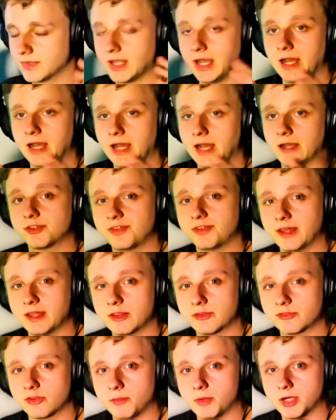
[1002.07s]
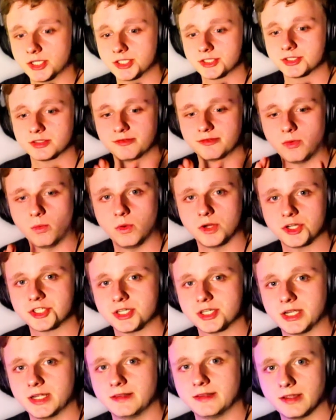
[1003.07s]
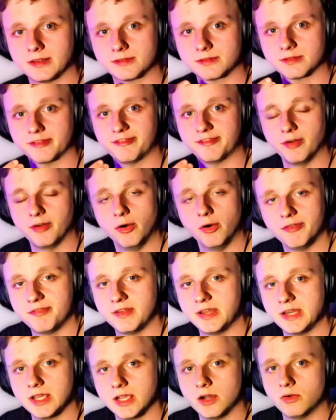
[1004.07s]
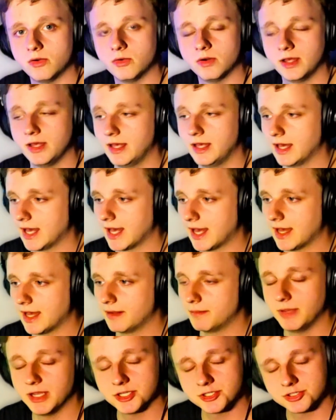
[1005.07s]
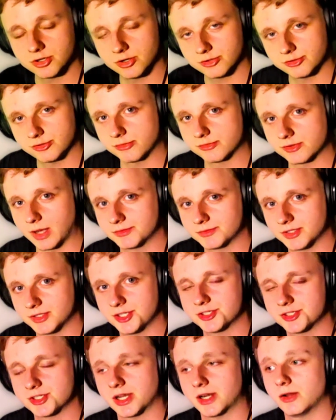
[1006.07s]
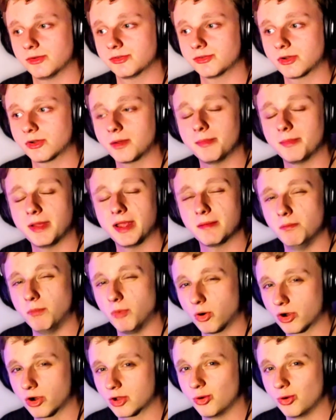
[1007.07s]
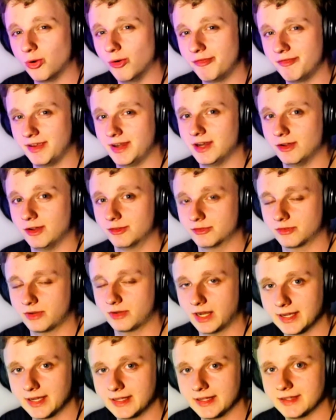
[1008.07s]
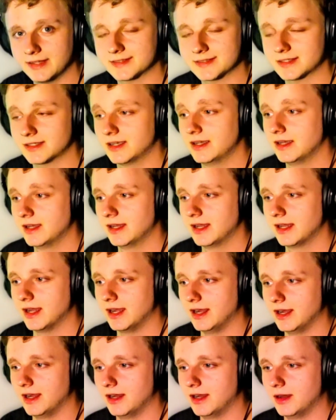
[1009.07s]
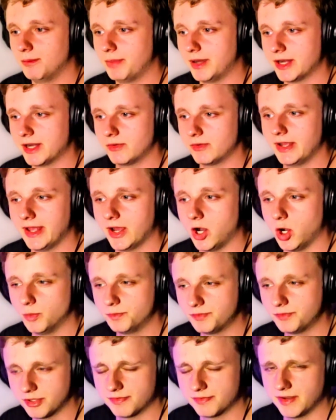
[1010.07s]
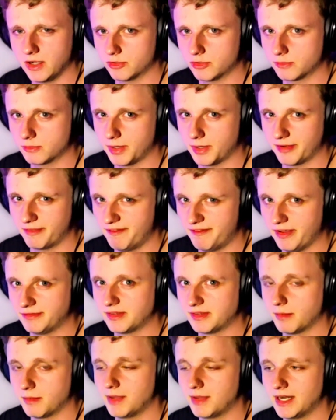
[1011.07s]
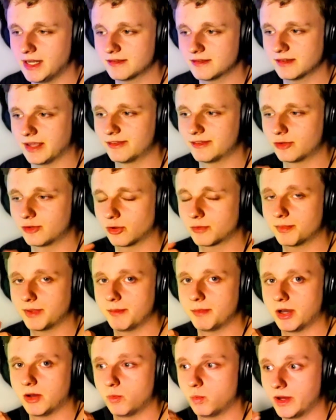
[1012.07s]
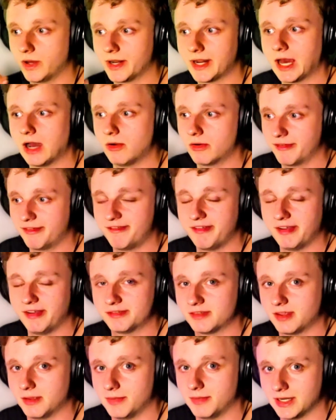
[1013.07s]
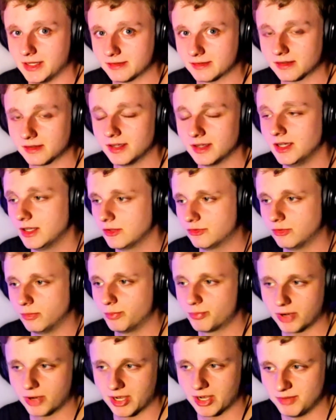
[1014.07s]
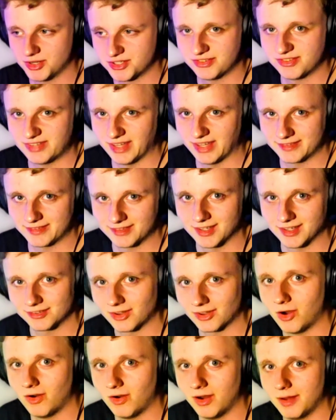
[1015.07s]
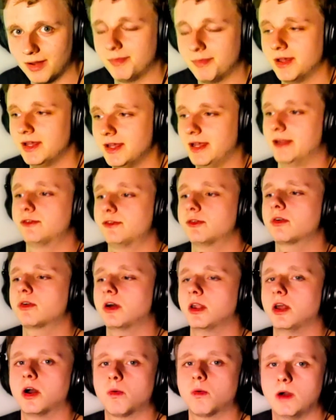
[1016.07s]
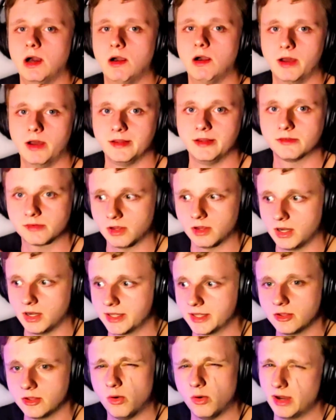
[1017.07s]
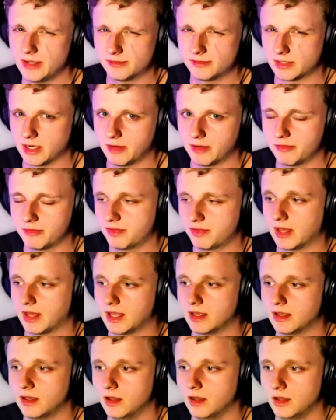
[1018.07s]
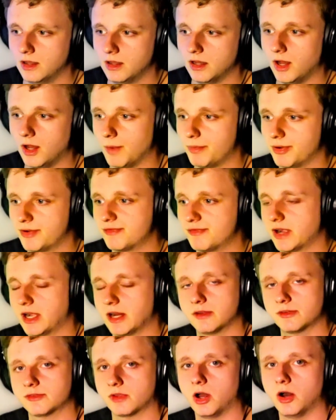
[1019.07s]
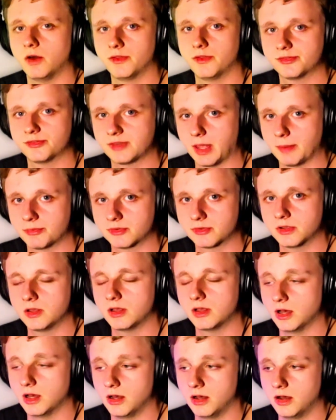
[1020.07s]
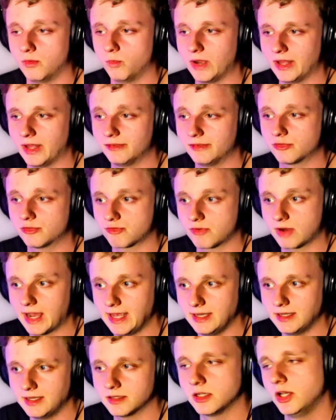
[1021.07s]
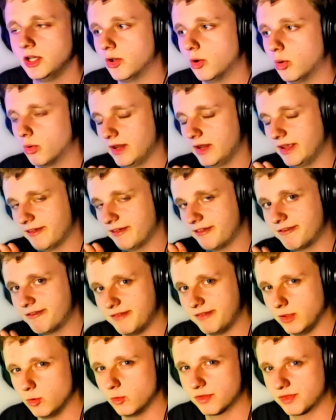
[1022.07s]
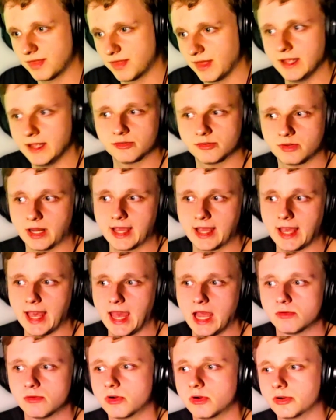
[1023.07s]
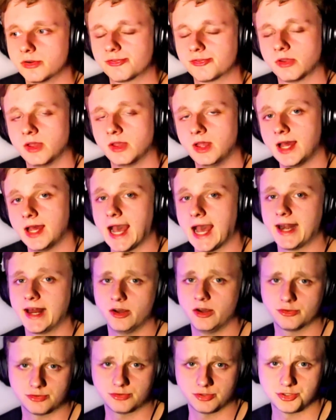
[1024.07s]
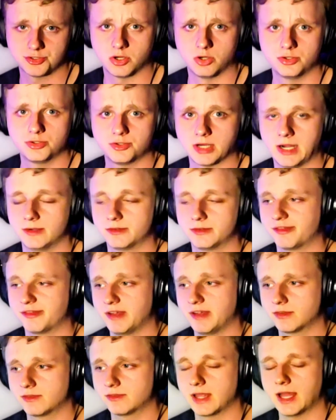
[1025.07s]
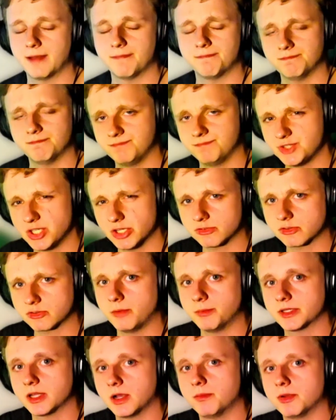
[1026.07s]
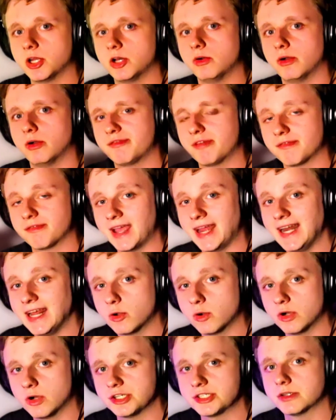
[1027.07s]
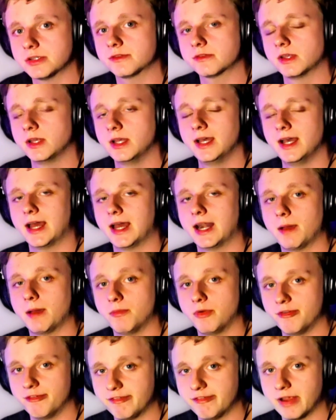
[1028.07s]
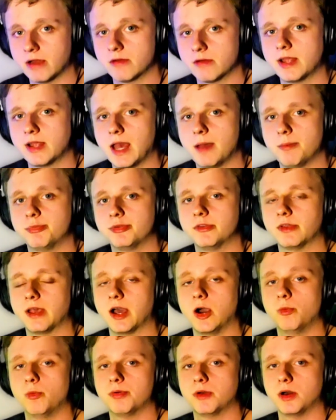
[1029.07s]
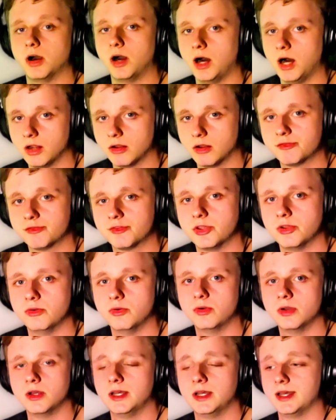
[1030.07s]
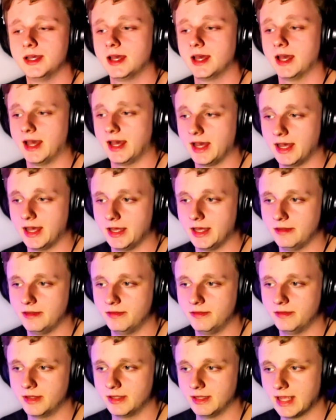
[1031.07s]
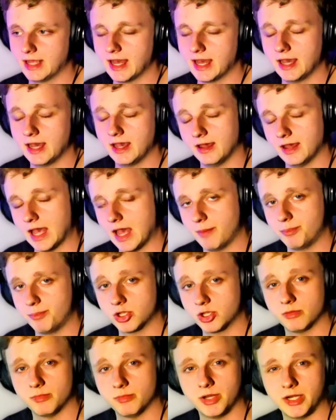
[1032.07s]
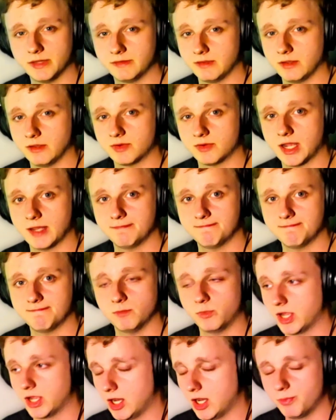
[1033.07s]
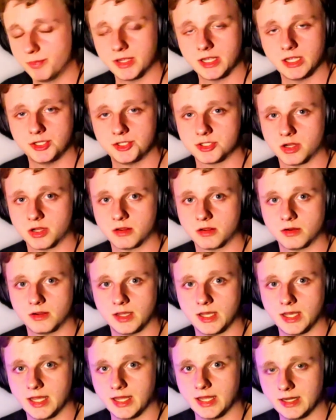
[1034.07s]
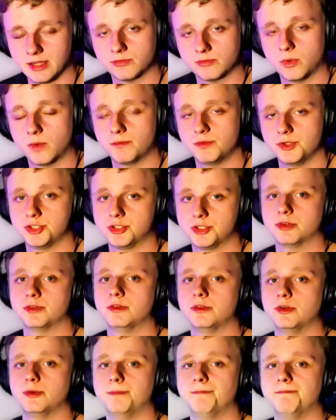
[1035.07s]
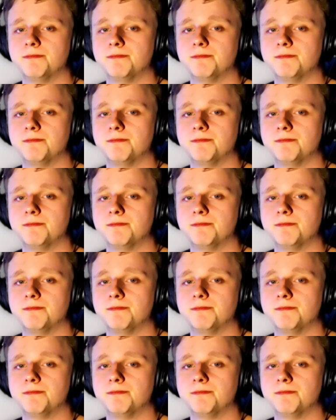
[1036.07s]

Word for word: to thank you so much for watching this full video and make sure you subscribe to the channel so you can make more cool videos like this uh, by the way, I hope this video is about 15 minutes. It took me about 1 hour 15 minutes to pretty much set this all up. It took a long while installing the OS and everything. Uh, but for us, all the steps uh, went right. Only a few things like errors. And I also showed you how to fix that. Just comment down below if you have any questions. And I'm very happy to help all of you. And yeah, happy community, right? We're helping each other. And that's what we should do.